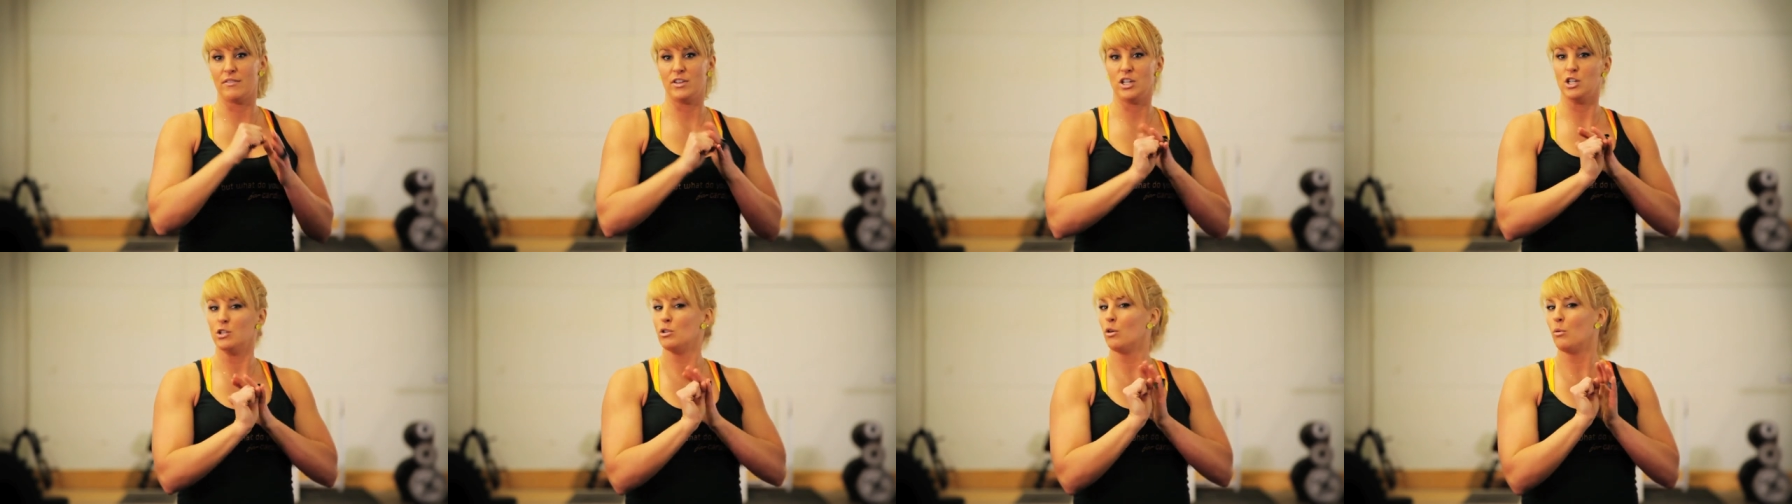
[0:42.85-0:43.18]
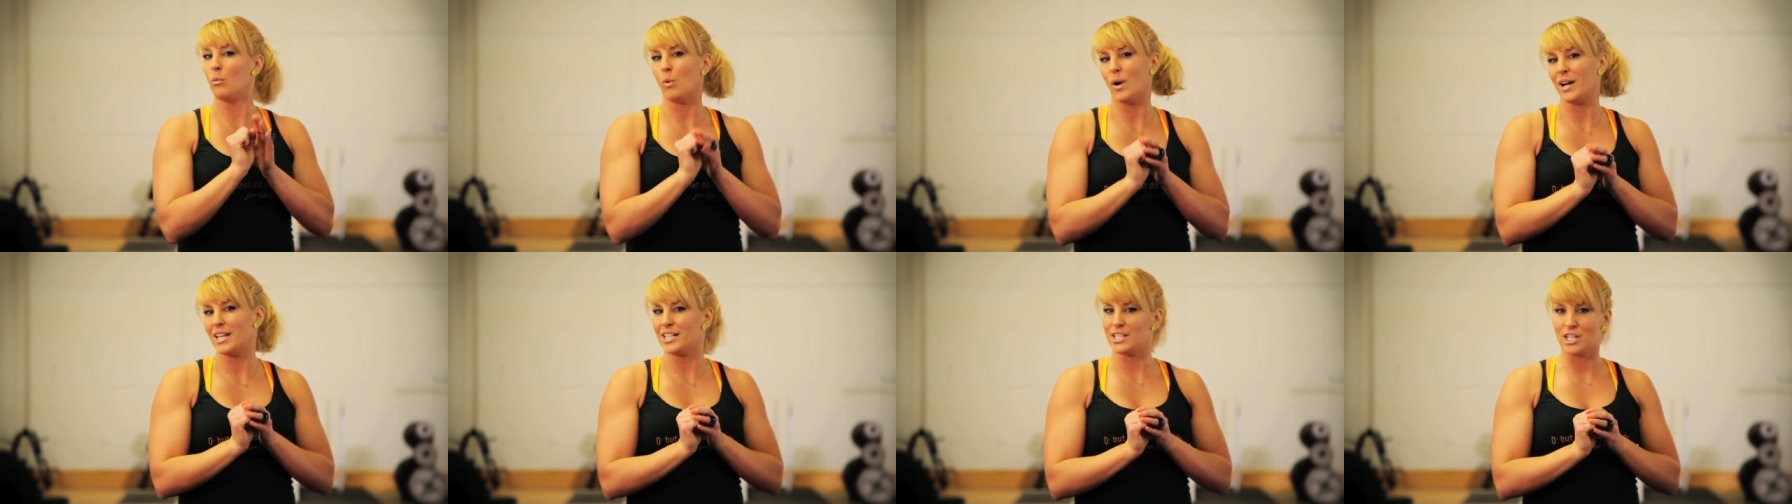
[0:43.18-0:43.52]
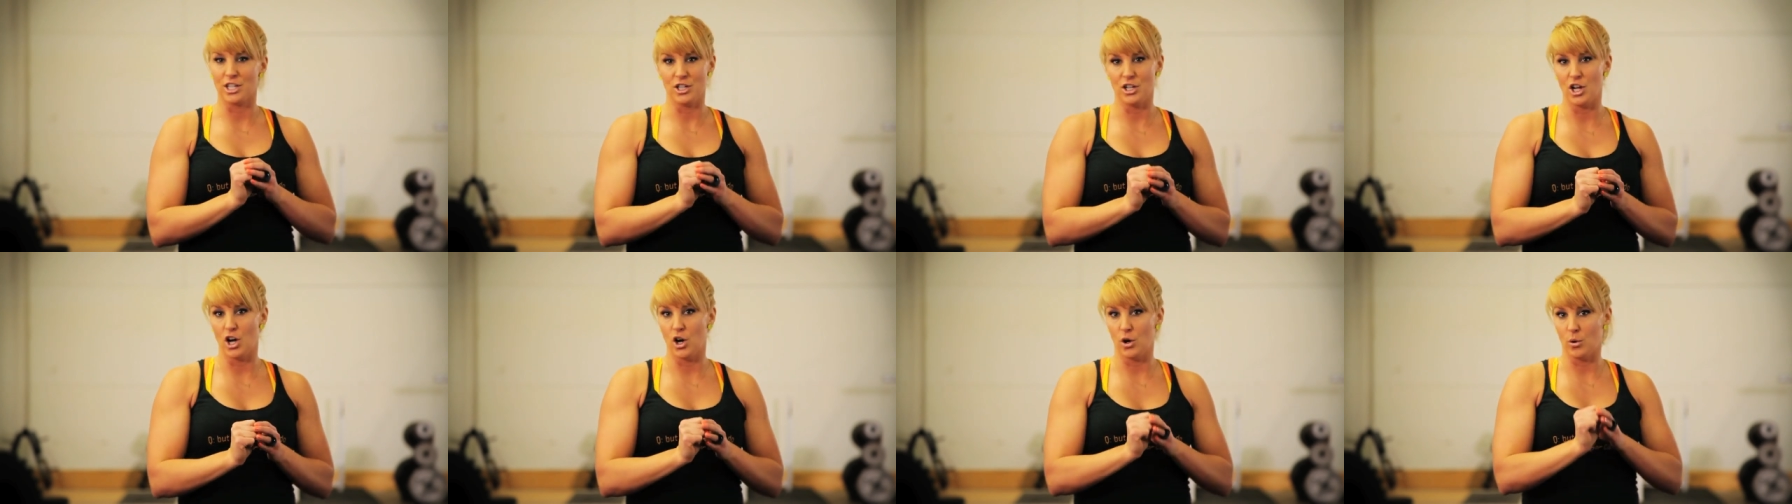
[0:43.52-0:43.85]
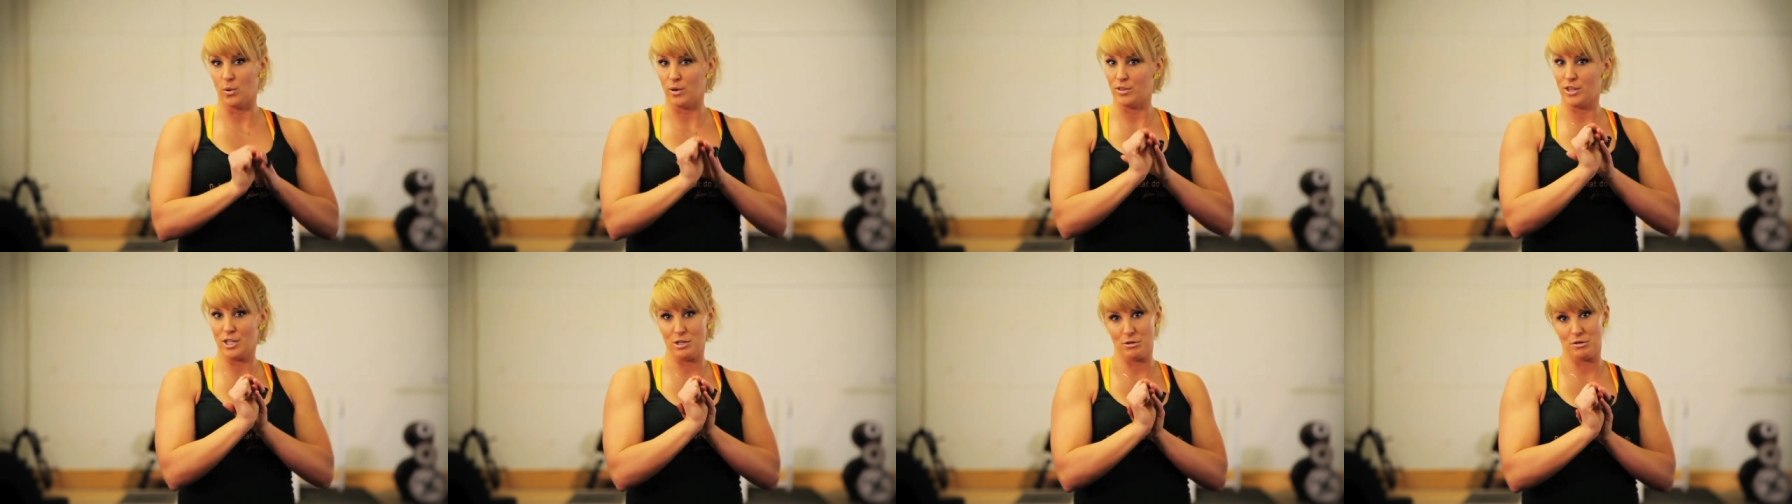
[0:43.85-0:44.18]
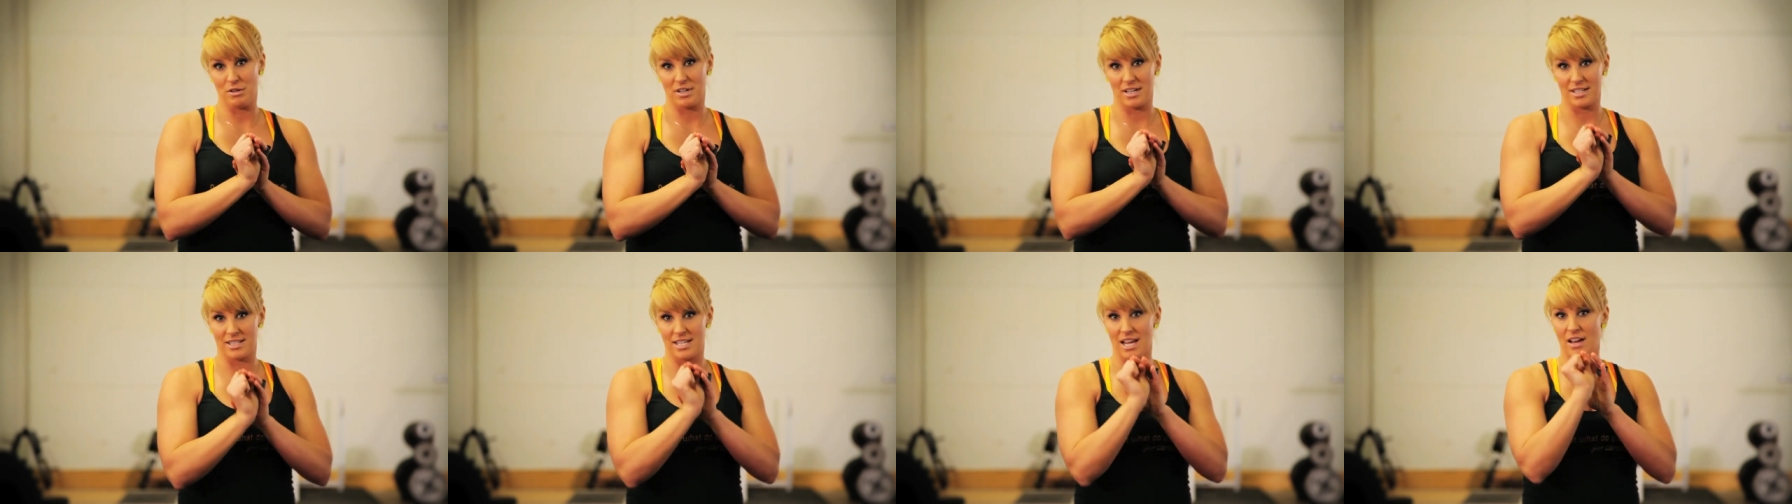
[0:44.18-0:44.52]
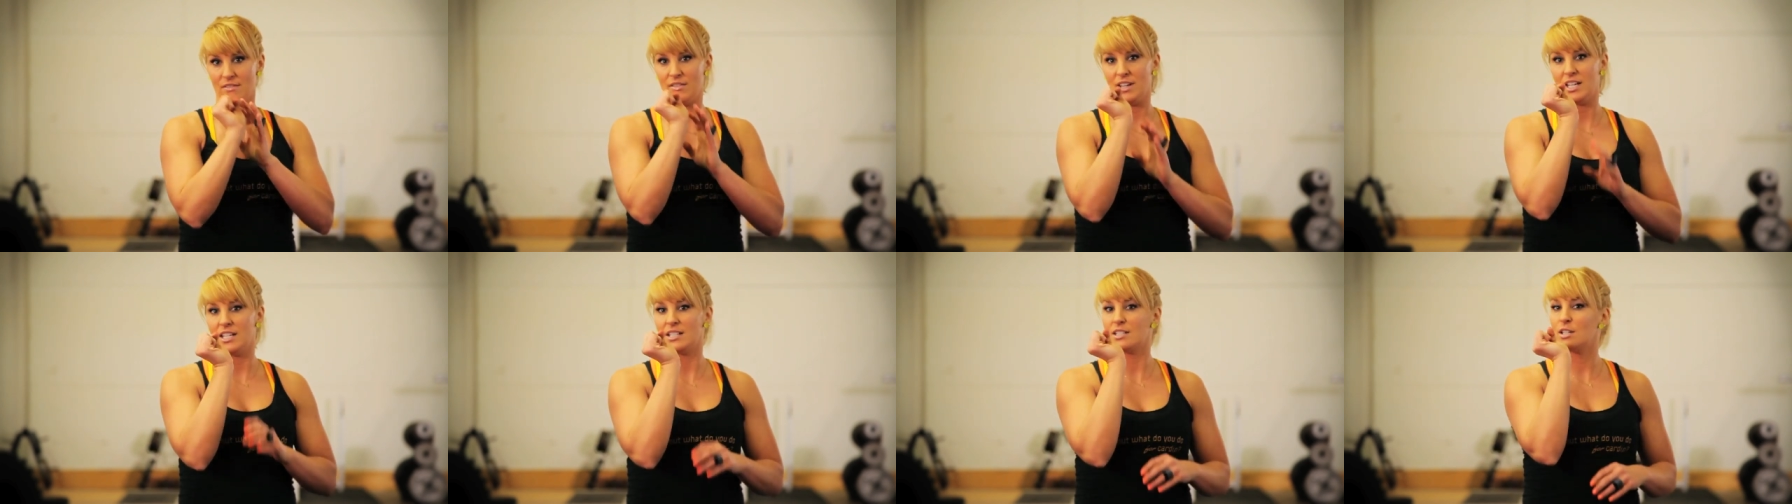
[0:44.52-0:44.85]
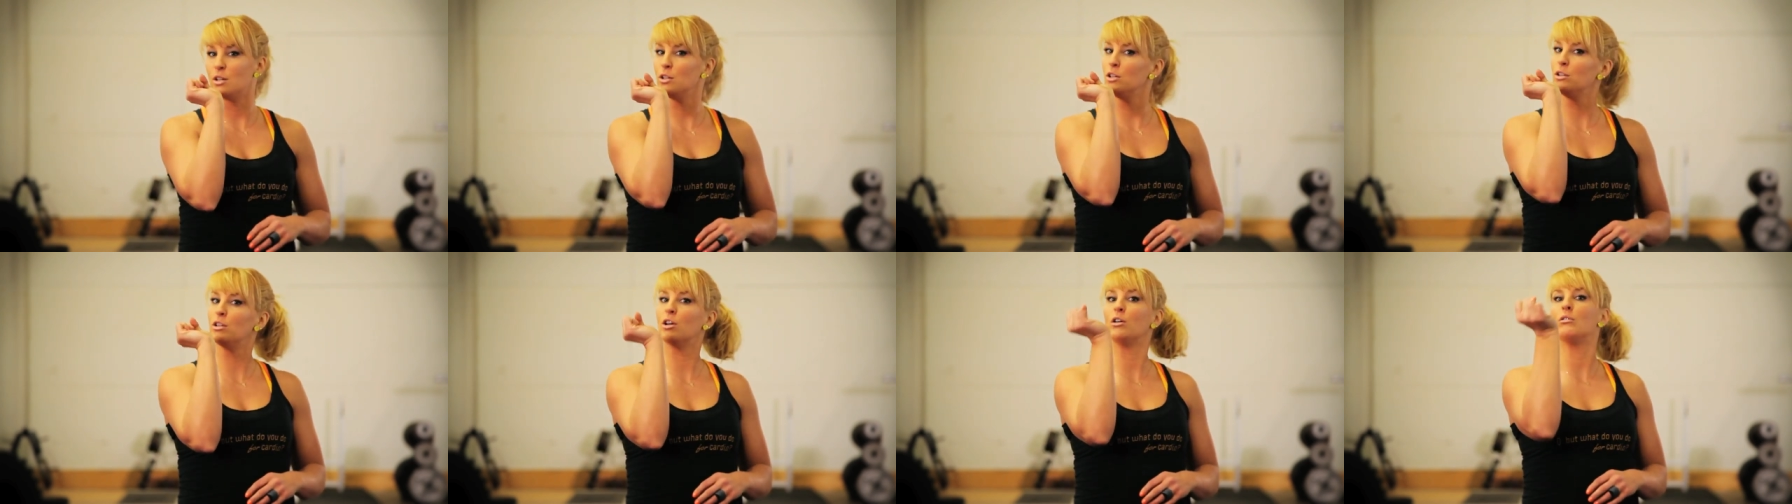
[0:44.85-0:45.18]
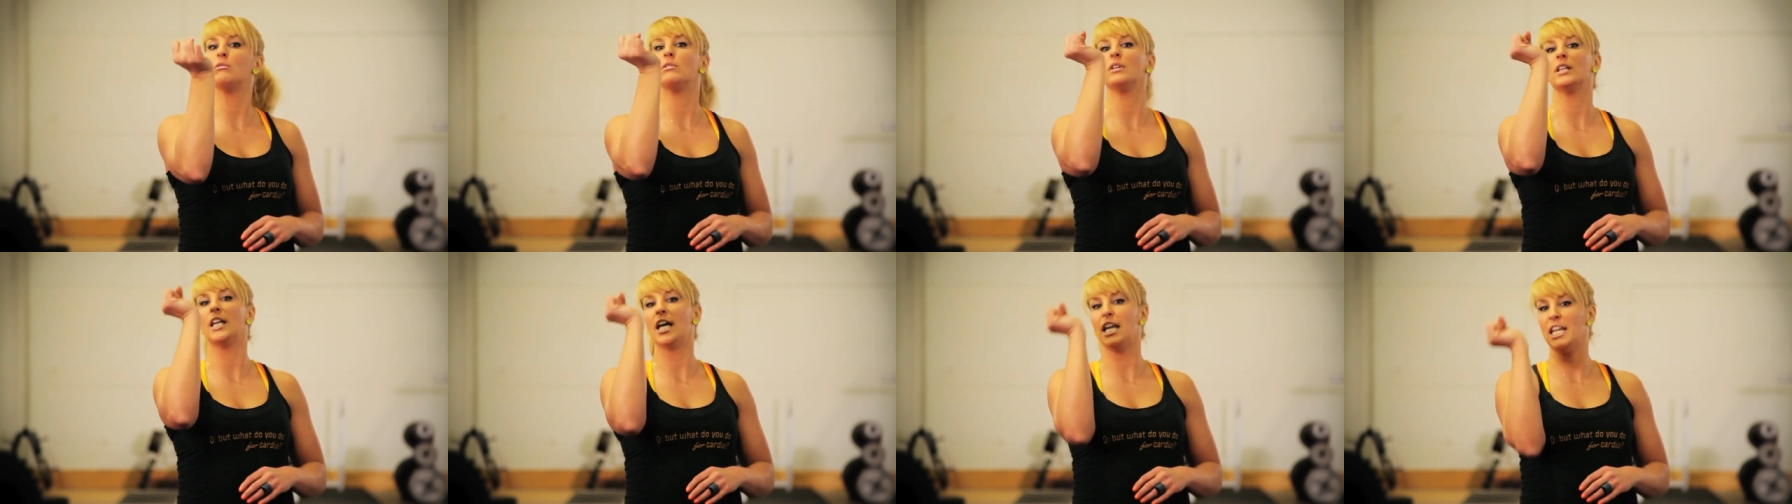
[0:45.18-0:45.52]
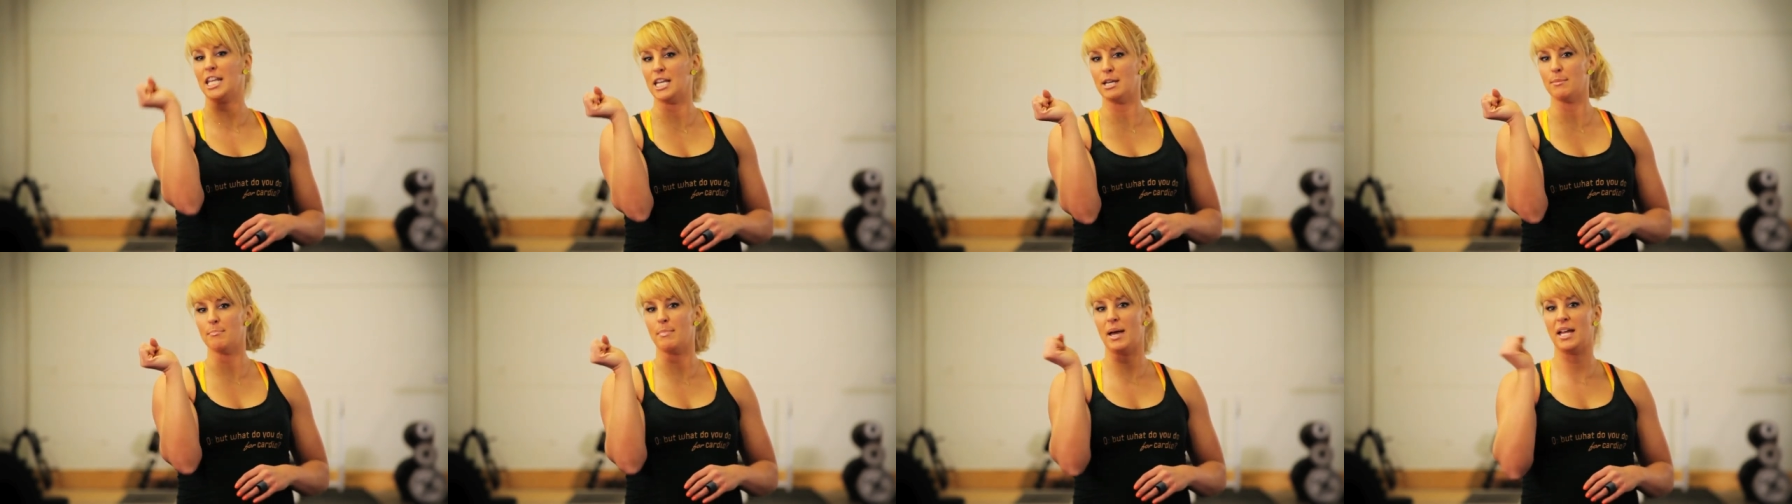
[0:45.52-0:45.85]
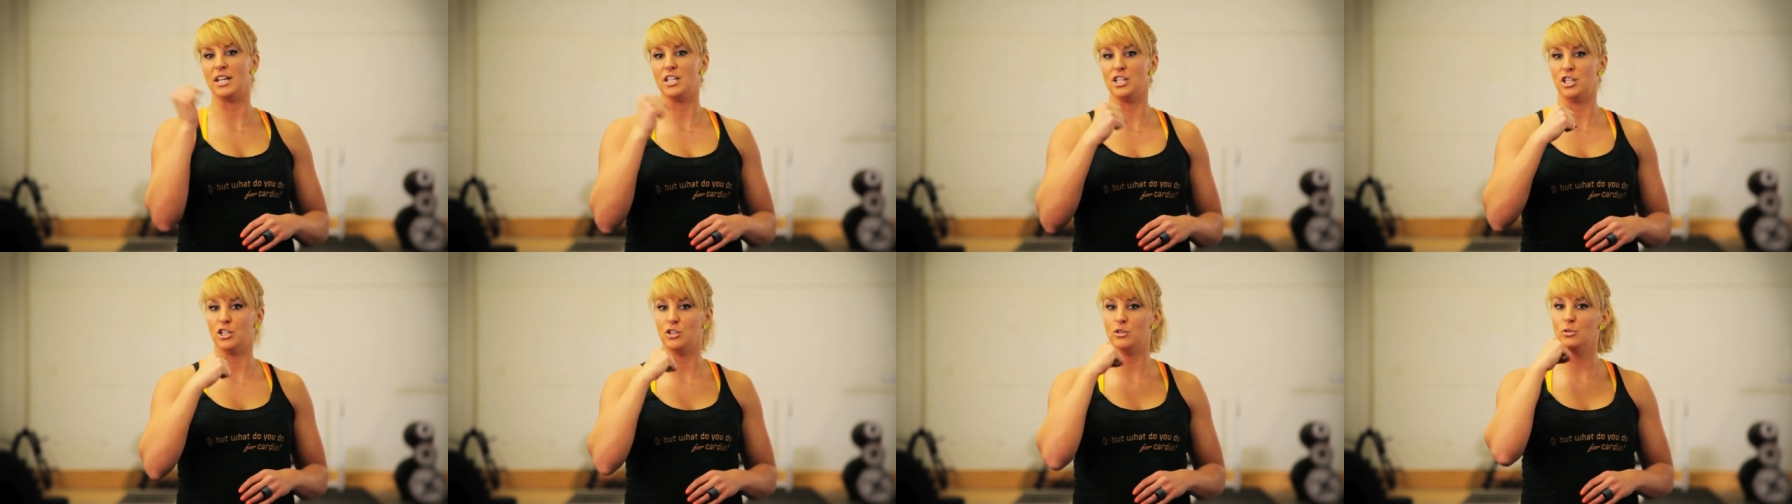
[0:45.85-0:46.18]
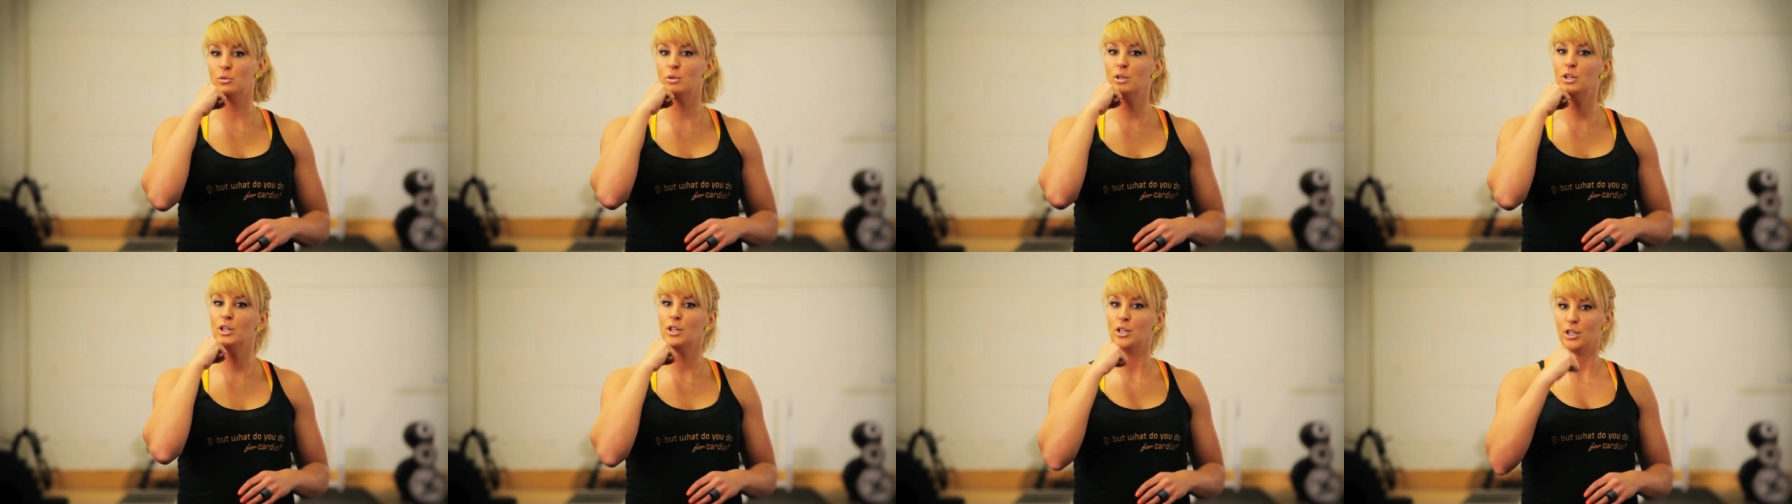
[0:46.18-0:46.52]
You don't want it to know that you think it's heavy. So you don't let it bend you.